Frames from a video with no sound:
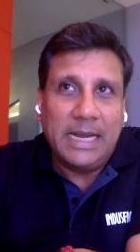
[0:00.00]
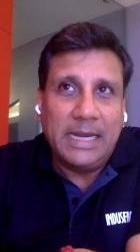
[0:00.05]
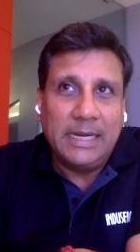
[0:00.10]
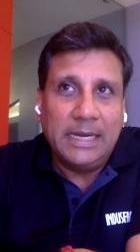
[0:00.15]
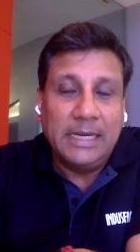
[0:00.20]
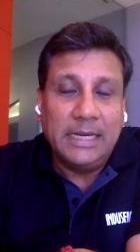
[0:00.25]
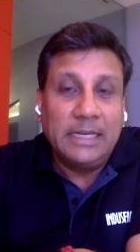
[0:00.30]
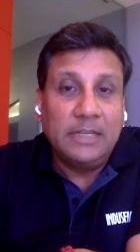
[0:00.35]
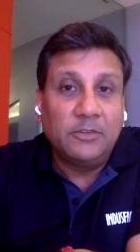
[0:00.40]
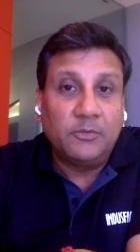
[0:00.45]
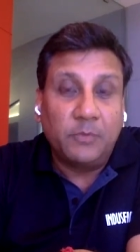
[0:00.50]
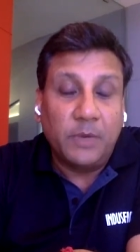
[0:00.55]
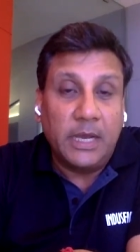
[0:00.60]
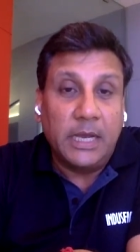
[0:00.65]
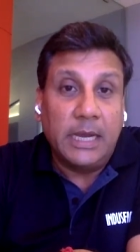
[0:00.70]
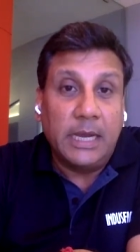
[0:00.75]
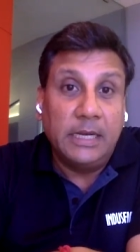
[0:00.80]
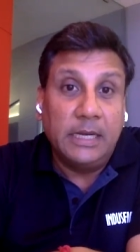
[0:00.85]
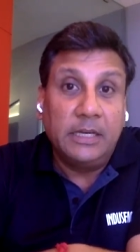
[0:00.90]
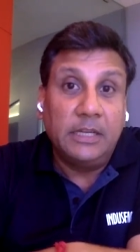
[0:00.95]
And it
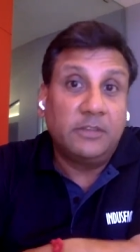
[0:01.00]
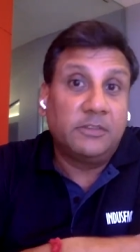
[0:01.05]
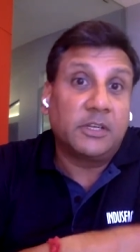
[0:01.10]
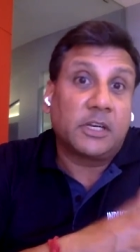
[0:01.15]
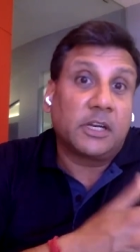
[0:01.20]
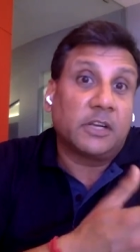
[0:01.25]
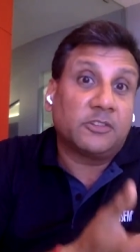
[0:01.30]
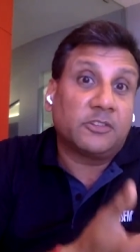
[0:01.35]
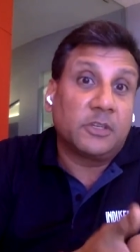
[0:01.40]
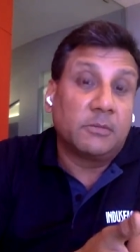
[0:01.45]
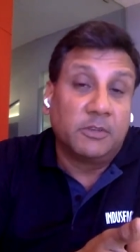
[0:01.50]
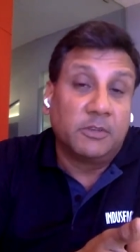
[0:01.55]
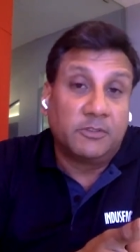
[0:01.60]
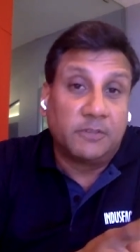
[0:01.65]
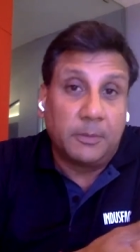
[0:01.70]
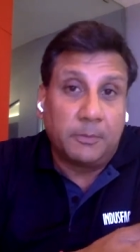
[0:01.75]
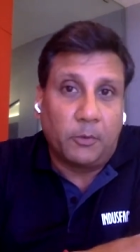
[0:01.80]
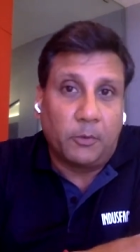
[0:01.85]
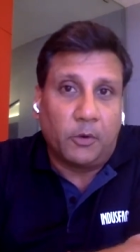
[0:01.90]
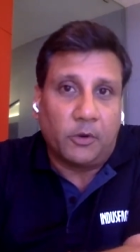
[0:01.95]
is the
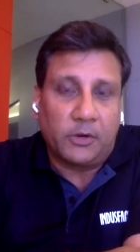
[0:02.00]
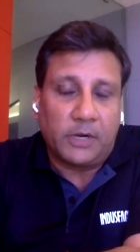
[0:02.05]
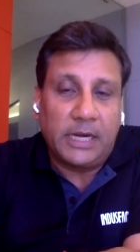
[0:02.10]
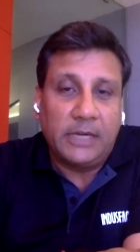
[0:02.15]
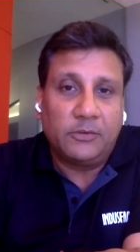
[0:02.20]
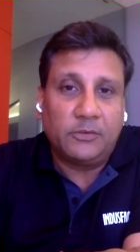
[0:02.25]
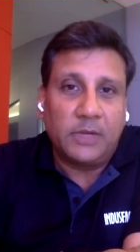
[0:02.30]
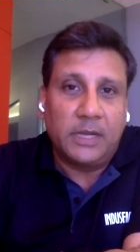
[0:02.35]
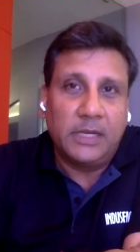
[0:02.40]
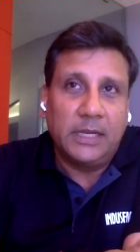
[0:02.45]
customer's report, right?